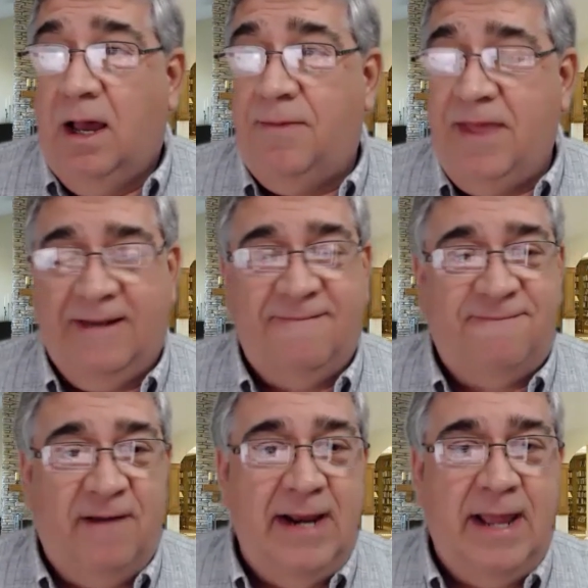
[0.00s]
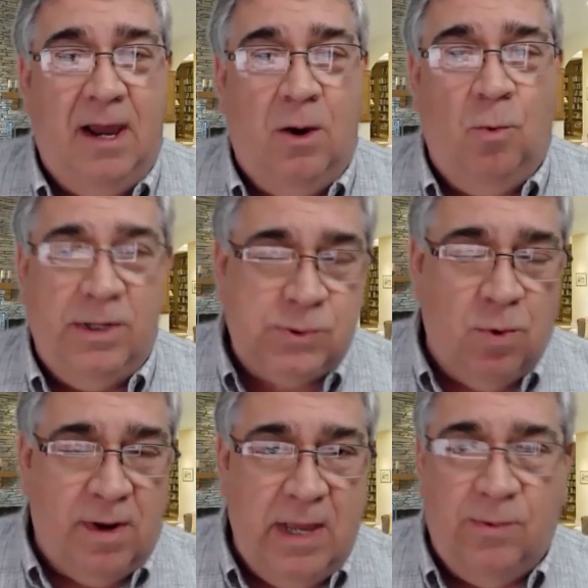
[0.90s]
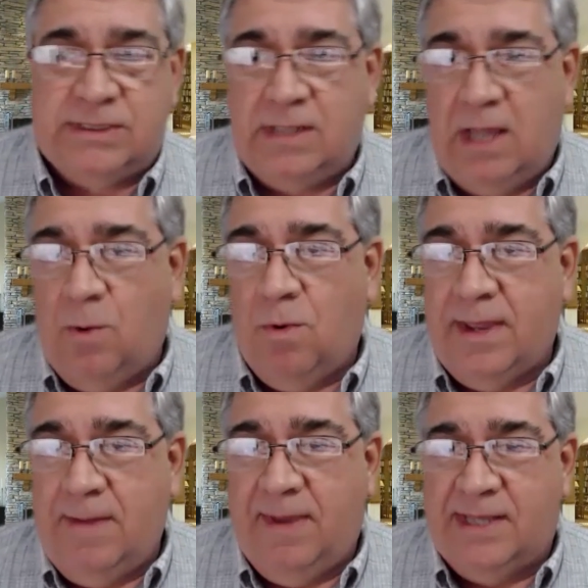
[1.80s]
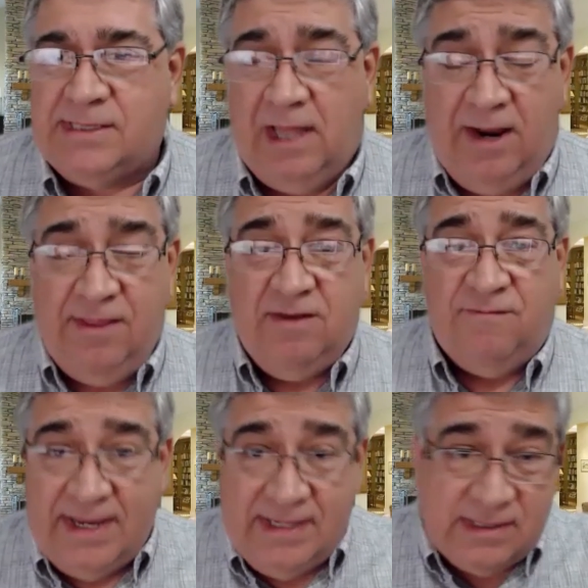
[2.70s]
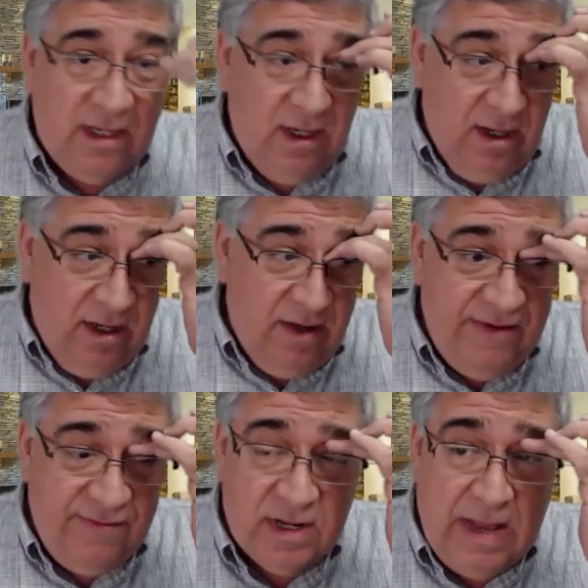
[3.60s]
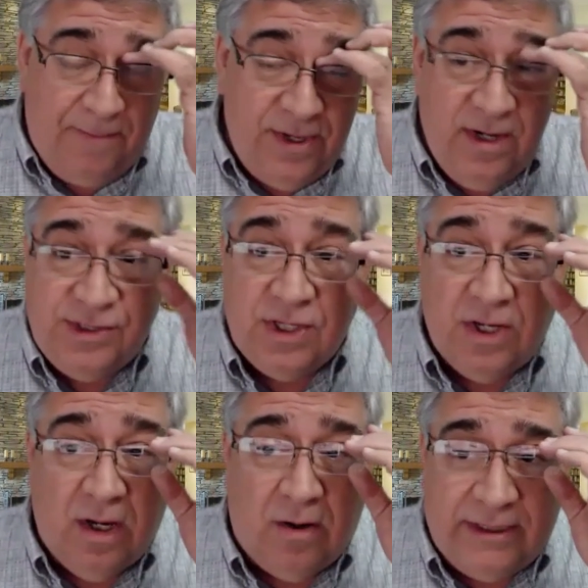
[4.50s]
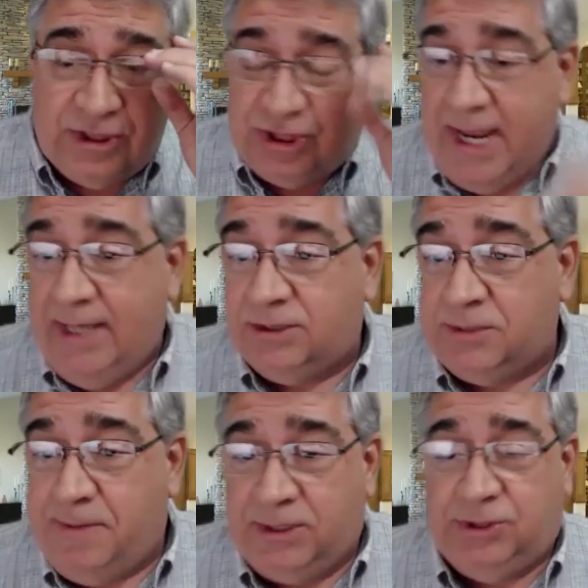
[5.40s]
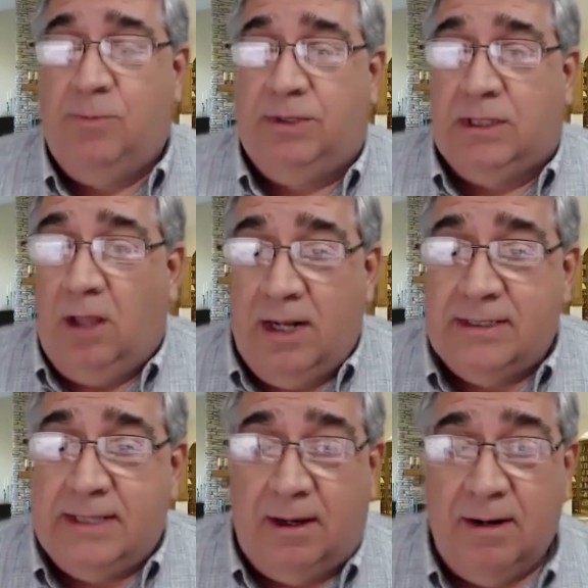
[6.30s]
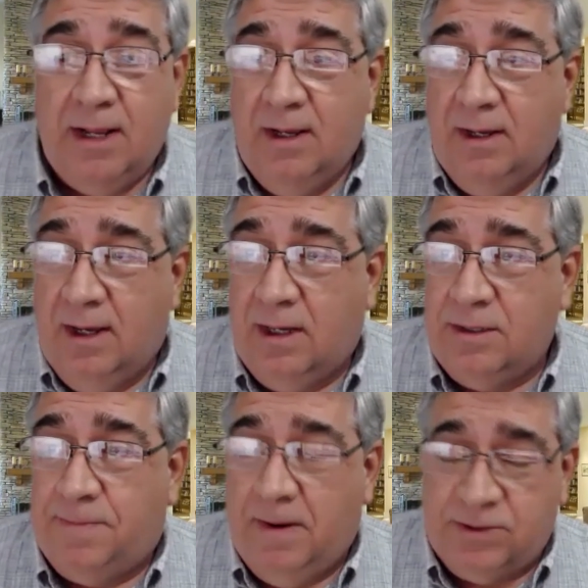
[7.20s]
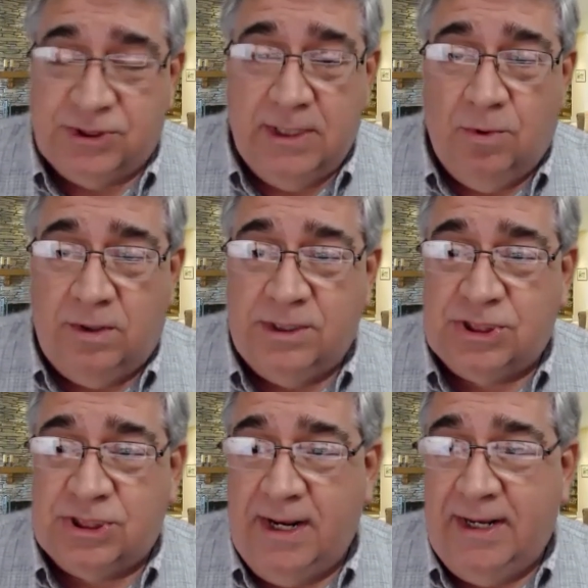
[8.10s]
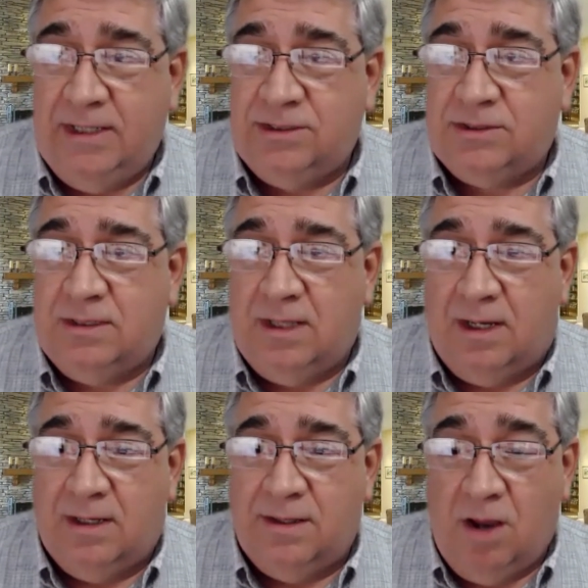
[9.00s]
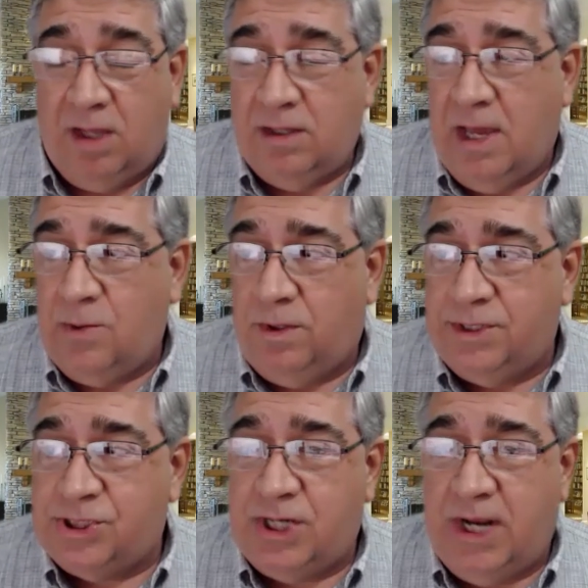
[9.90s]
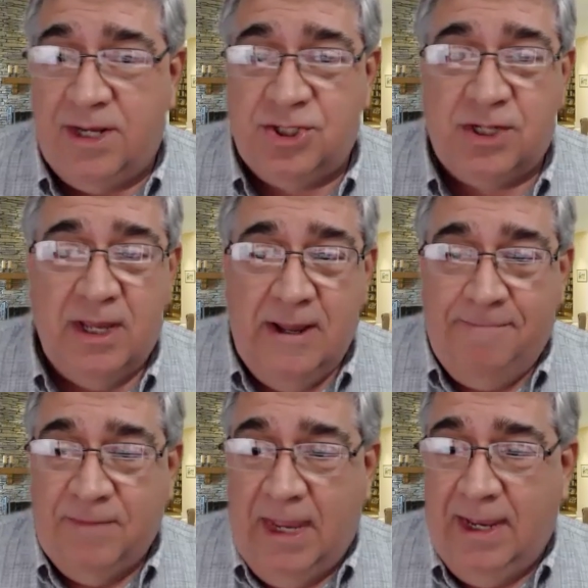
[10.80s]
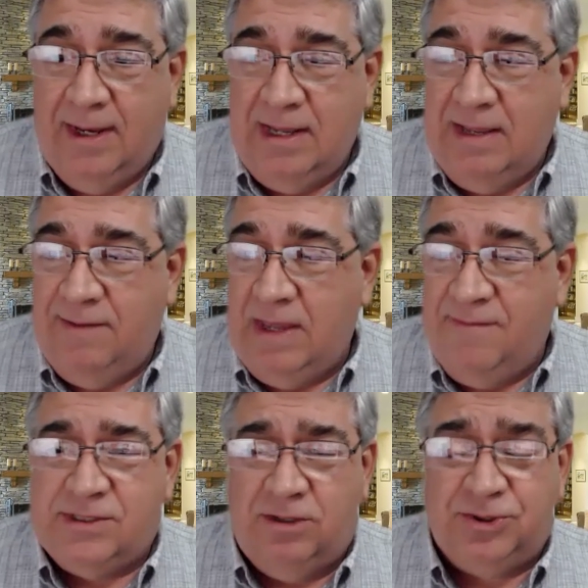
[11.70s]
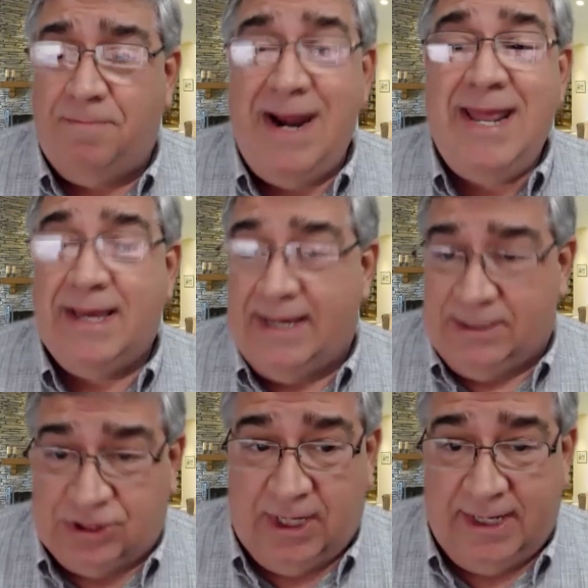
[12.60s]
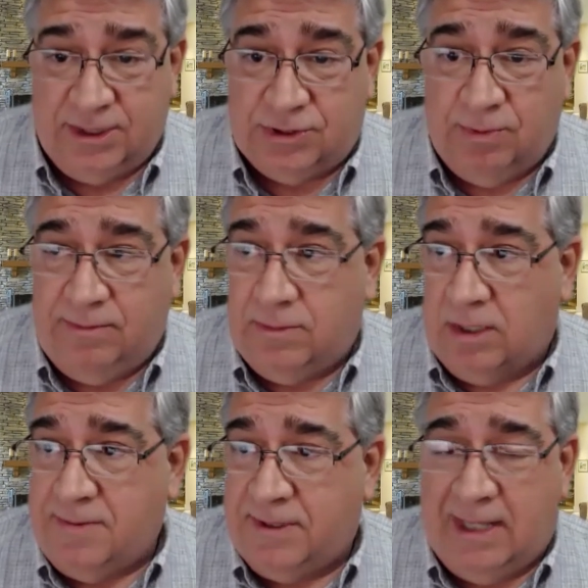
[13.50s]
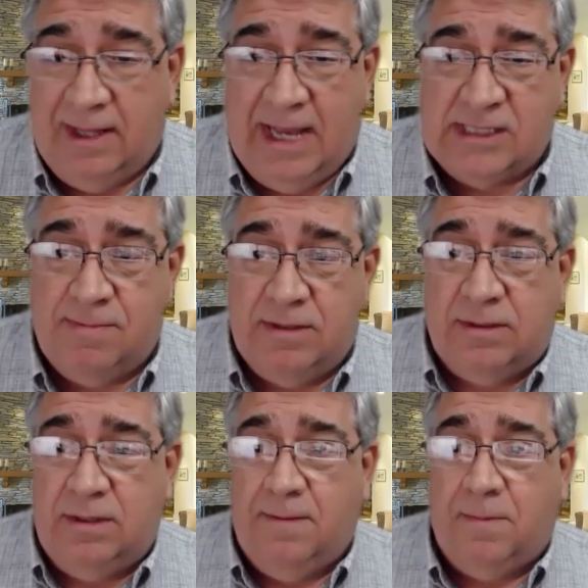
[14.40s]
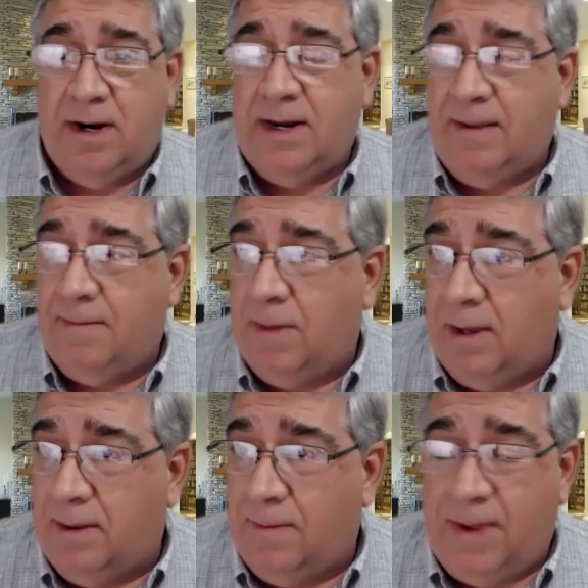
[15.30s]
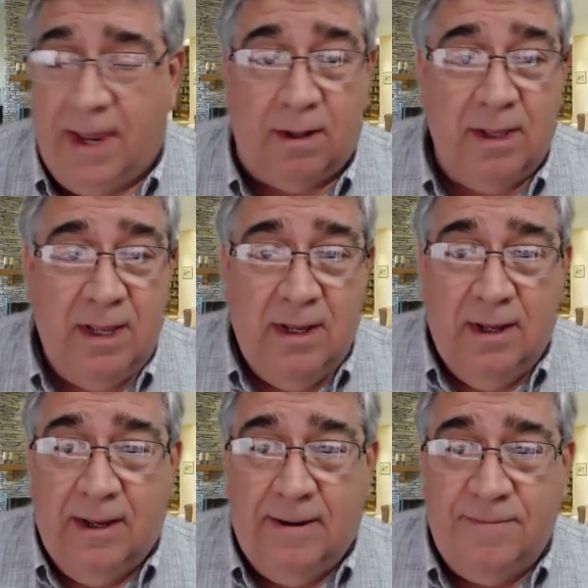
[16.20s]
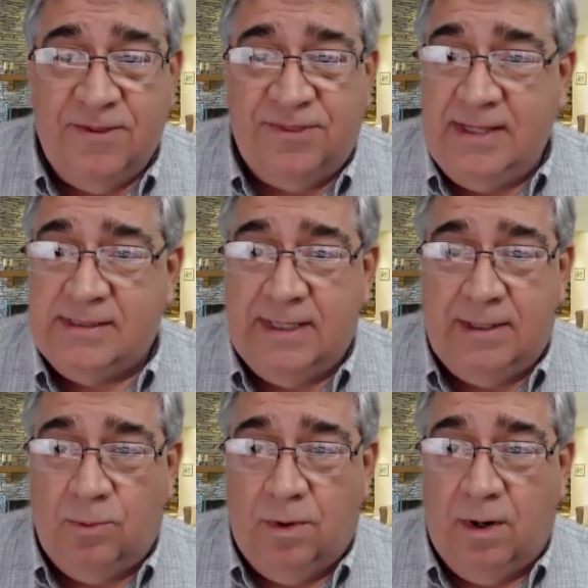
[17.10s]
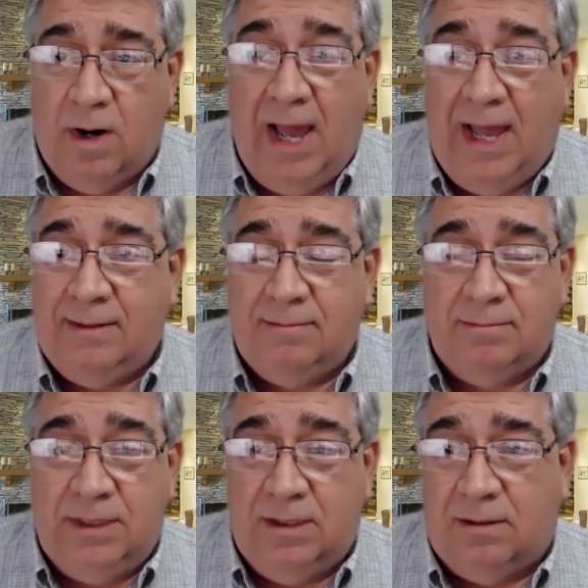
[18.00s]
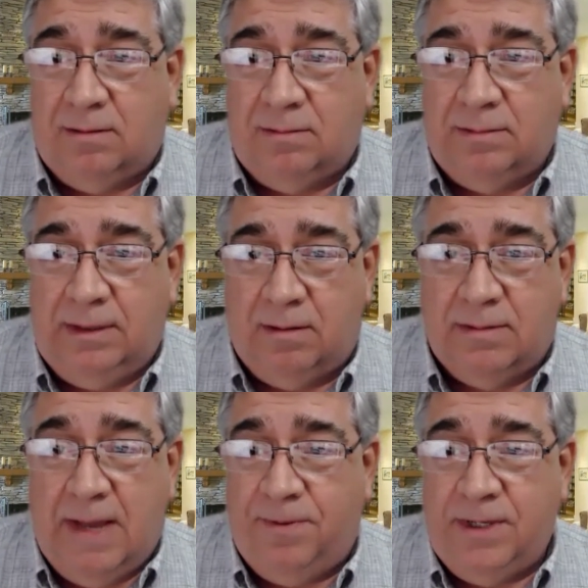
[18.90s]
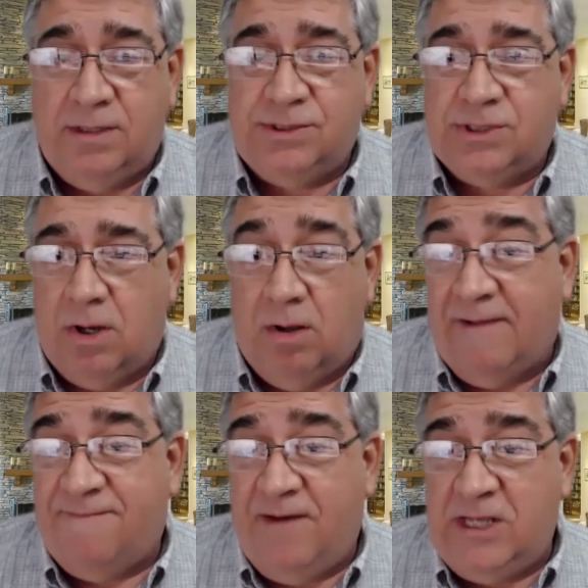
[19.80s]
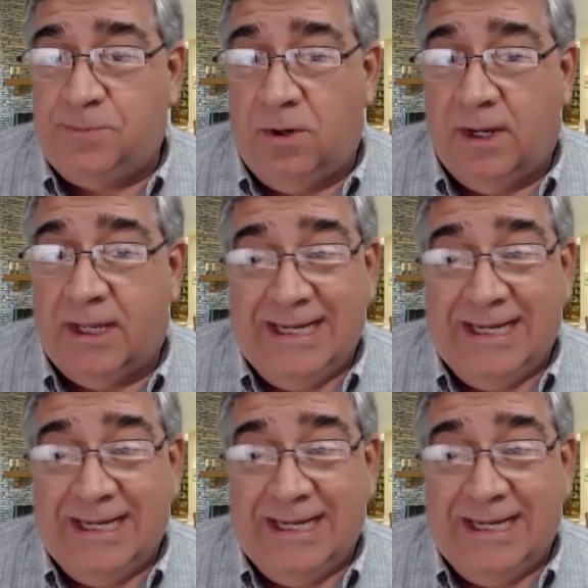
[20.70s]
they can find out what's working, what's not working, because a lot of the advice of even a couple of years ago has changed, especially with the lockdown. The publishing world has changed, the online world has changed, and even social media has changed. We talked about that last month in the marketing panel. The things that were hot, a couple of years ago, like Facebook,